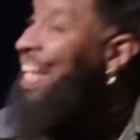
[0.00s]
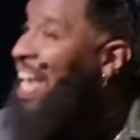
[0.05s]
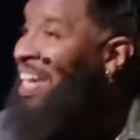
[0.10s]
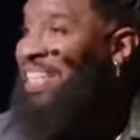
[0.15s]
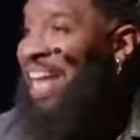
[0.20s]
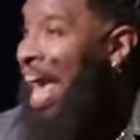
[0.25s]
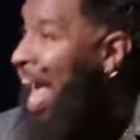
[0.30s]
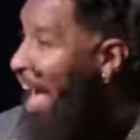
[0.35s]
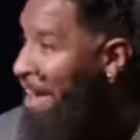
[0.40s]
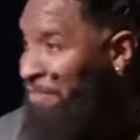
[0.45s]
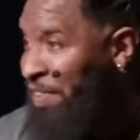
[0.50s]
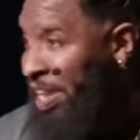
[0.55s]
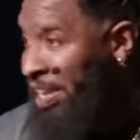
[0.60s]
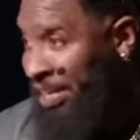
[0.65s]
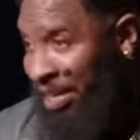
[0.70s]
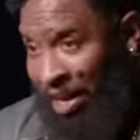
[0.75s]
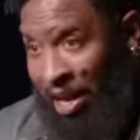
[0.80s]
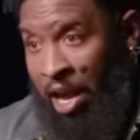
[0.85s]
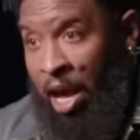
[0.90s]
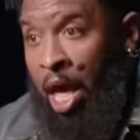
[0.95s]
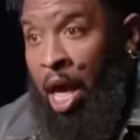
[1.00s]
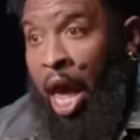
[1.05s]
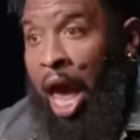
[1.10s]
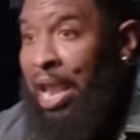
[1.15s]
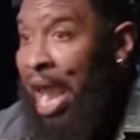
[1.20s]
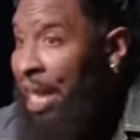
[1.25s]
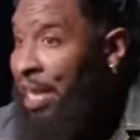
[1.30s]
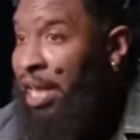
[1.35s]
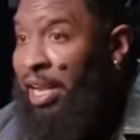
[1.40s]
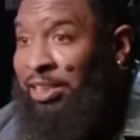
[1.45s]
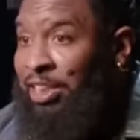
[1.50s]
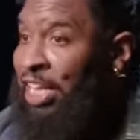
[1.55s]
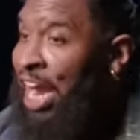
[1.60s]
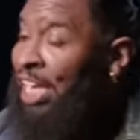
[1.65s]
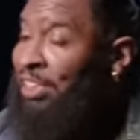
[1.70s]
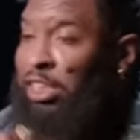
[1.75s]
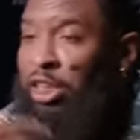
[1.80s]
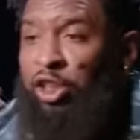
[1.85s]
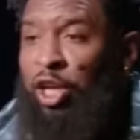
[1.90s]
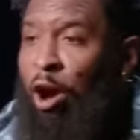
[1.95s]
get to heaven and I get a
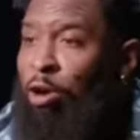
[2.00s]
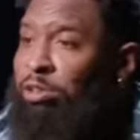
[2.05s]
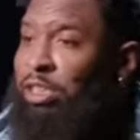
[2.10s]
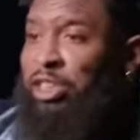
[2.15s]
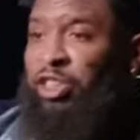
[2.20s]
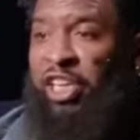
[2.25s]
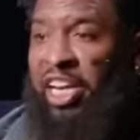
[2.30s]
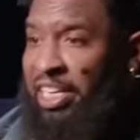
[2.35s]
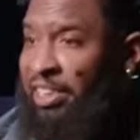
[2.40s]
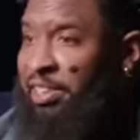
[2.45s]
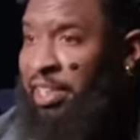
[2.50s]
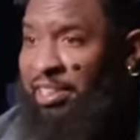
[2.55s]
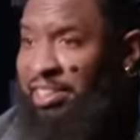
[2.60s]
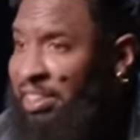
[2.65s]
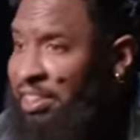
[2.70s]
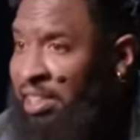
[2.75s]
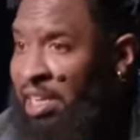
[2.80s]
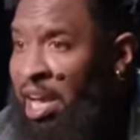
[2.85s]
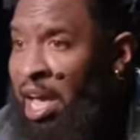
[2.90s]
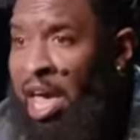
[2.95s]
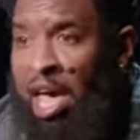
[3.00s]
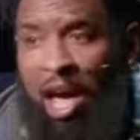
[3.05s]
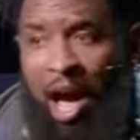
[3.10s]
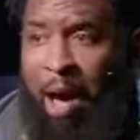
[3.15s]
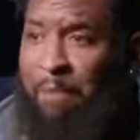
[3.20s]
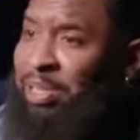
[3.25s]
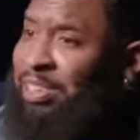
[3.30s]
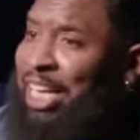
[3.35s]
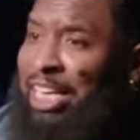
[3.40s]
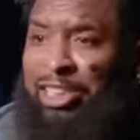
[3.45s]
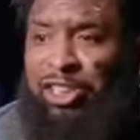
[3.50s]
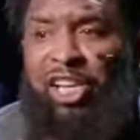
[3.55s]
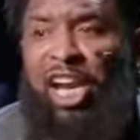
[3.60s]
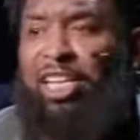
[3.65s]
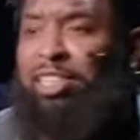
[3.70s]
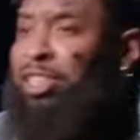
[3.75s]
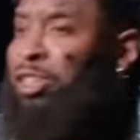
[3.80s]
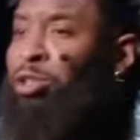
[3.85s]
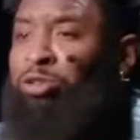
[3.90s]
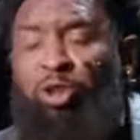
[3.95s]
chance to talk to Jesus, I'm gonna say,
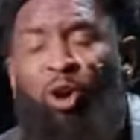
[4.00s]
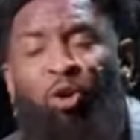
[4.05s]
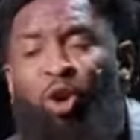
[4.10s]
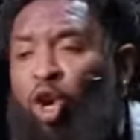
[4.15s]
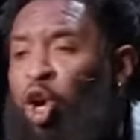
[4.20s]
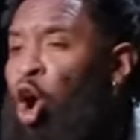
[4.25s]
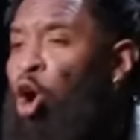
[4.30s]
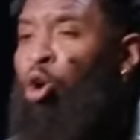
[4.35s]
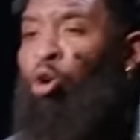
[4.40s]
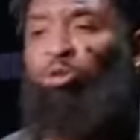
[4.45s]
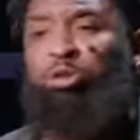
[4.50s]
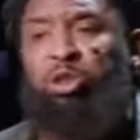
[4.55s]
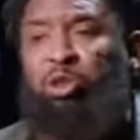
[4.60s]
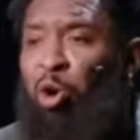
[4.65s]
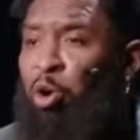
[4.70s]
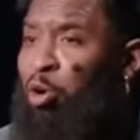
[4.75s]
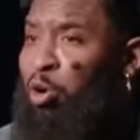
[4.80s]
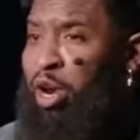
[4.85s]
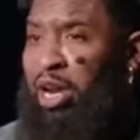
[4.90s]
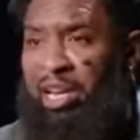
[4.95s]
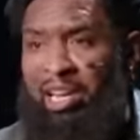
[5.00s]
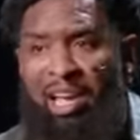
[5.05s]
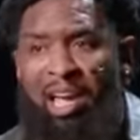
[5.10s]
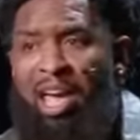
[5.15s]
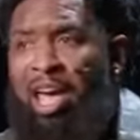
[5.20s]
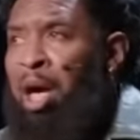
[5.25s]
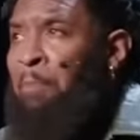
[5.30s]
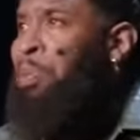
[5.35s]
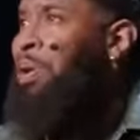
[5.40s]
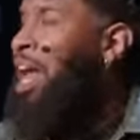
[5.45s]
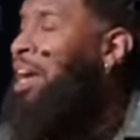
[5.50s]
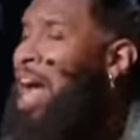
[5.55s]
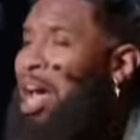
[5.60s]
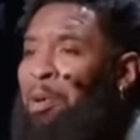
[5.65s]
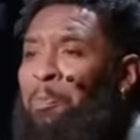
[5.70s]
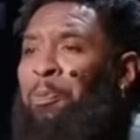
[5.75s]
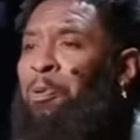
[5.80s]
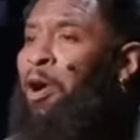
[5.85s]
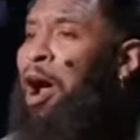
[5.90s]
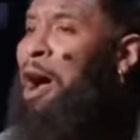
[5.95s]
Jesus, you told a cold story, but I got
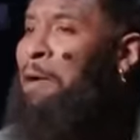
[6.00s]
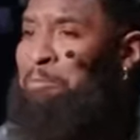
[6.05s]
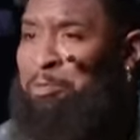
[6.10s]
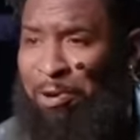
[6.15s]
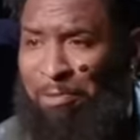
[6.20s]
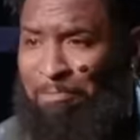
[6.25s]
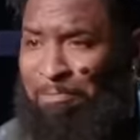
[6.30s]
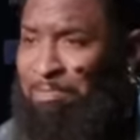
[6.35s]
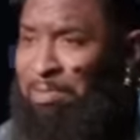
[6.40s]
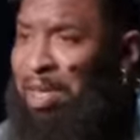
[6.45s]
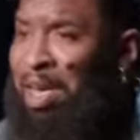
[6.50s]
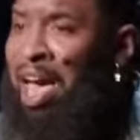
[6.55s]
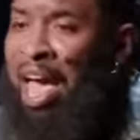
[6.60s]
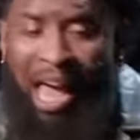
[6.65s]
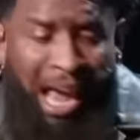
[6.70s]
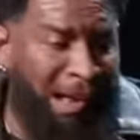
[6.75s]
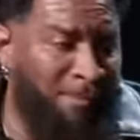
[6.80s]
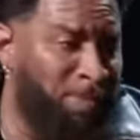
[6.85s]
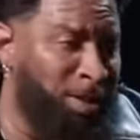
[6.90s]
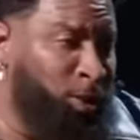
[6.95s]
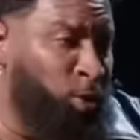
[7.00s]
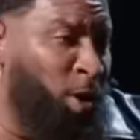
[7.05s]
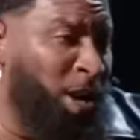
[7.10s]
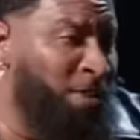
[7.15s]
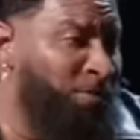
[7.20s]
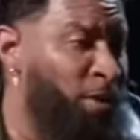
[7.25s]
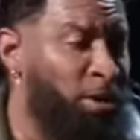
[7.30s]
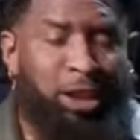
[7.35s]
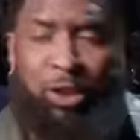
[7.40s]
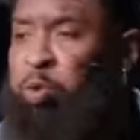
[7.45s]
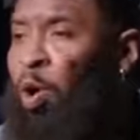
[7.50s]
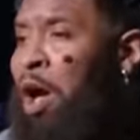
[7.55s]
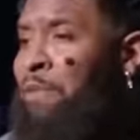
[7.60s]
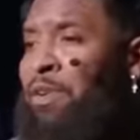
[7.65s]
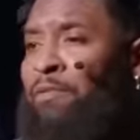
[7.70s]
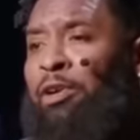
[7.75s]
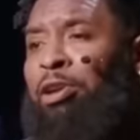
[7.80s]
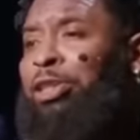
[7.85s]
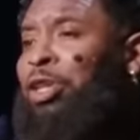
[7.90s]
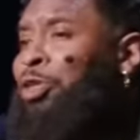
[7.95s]
a problem. In between verse 12
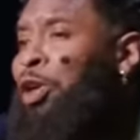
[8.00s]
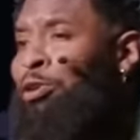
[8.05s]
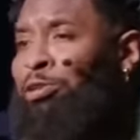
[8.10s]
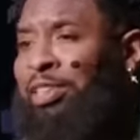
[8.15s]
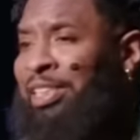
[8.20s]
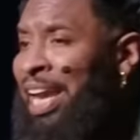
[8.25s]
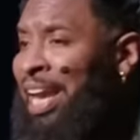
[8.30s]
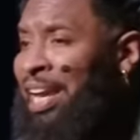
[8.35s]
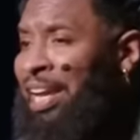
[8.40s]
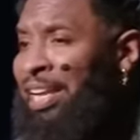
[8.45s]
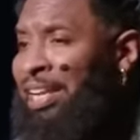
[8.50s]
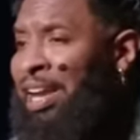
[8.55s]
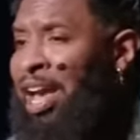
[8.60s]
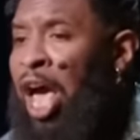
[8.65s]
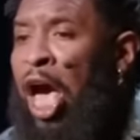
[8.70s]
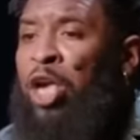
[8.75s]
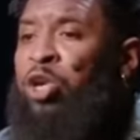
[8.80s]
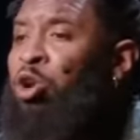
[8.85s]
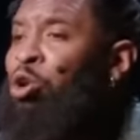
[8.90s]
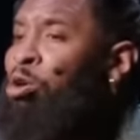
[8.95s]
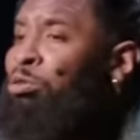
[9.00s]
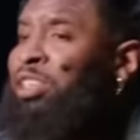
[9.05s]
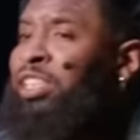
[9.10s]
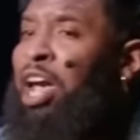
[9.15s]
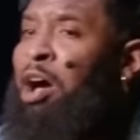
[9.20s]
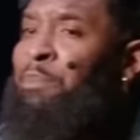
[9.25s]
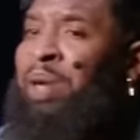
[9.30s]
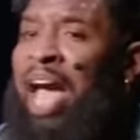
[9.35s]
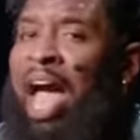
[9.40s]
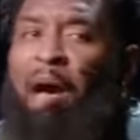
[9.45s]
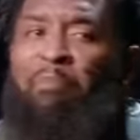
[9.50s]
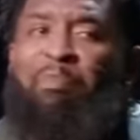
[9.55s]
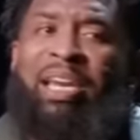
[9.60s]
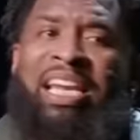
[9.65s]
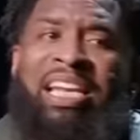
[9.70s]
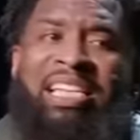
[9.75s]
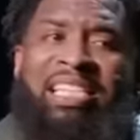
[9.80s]
and verse 13, you don't tell me how many